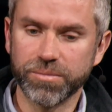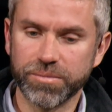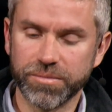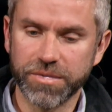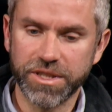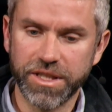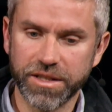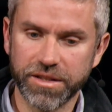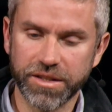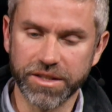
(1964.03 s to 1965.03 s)
The
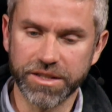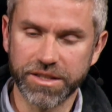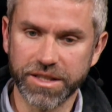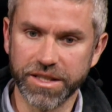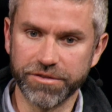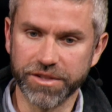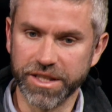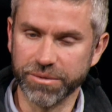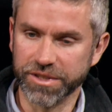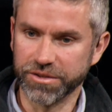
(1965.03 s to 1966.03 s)
other thing I'd say for
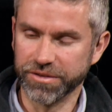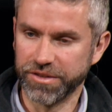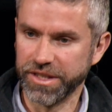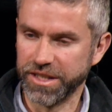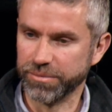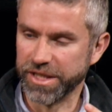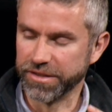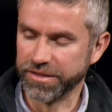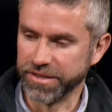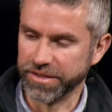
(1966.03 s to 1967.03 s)
anyone sort of thinking about
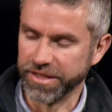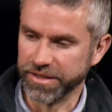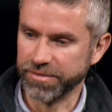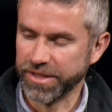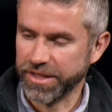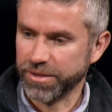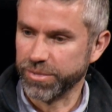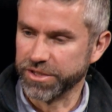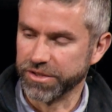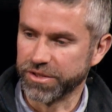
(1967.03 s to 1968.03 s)
this in their
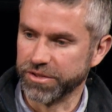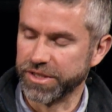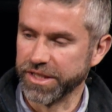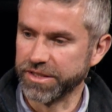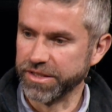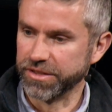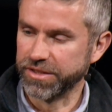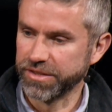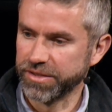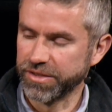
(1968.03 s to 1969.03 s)
business context
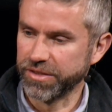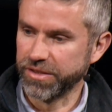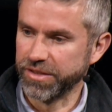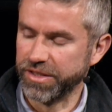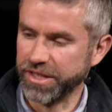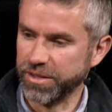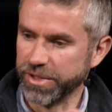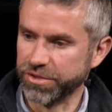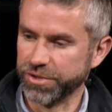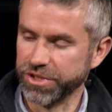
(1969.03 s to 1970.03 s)
is thinking
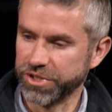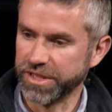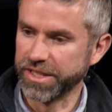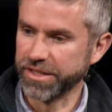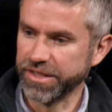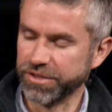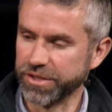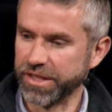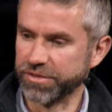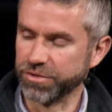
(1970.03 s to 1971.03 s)
about traditional AI, you sort
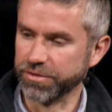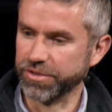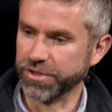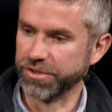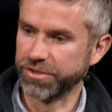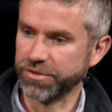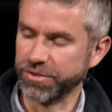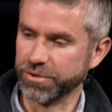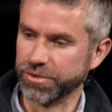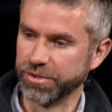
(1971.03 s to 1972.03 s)
of have to reverse
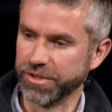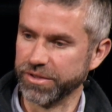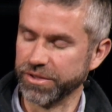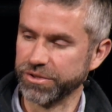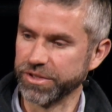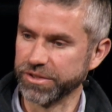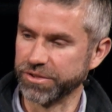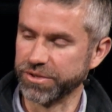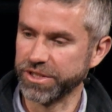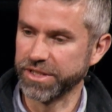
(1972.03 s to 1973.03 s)
your notion. So
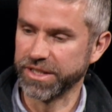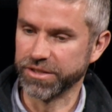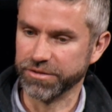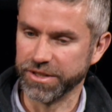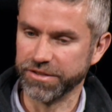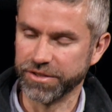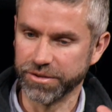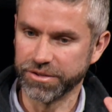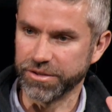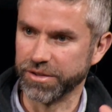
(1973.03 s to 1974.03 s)
traditional AI really
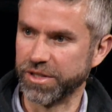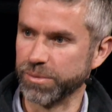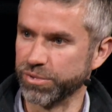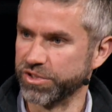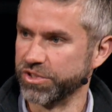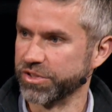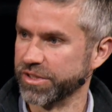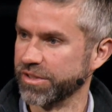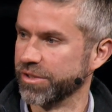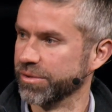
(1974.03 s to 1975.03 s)
focused on high precision
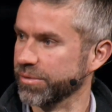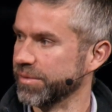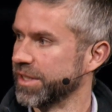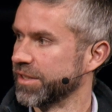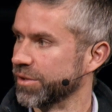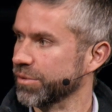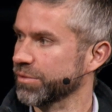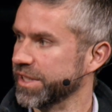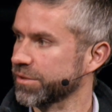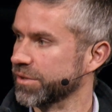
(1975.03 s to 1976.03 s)
and low
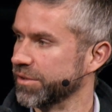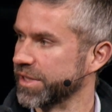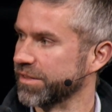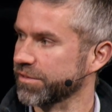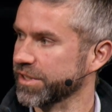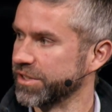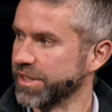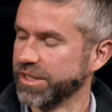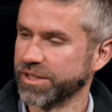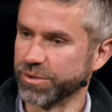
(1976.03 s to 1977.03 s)
recall, low coverage.
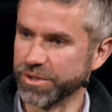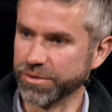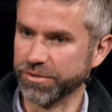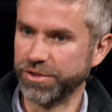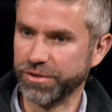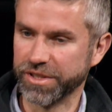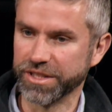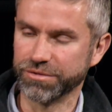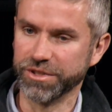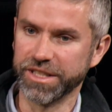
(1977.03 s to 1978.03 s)
So we could do a few
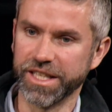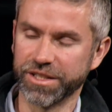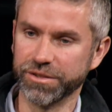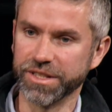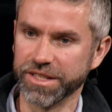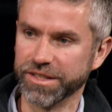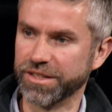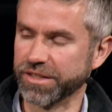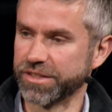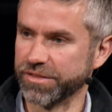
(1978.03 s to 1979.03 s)
things really accurately and a
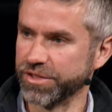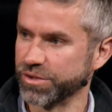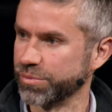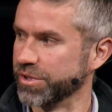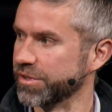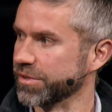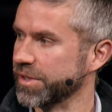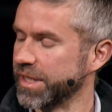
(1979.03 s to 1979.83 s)
lot of stuff it just wouldn't do.